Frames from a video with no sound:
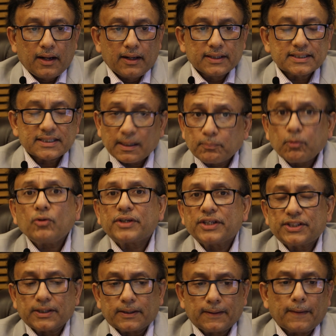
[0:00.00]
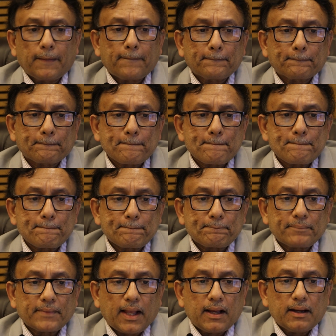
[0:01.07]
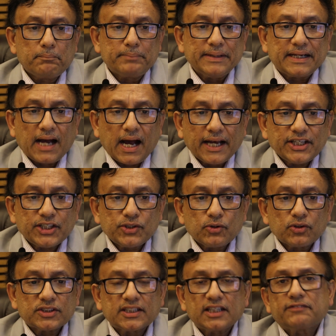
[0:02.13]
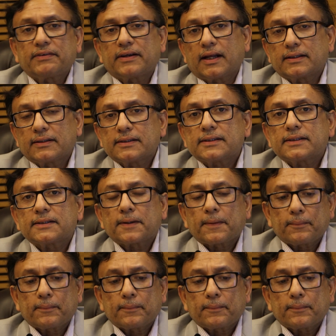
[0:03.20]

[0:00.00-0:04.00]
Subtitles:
Support each other. Be kind to yourself and others.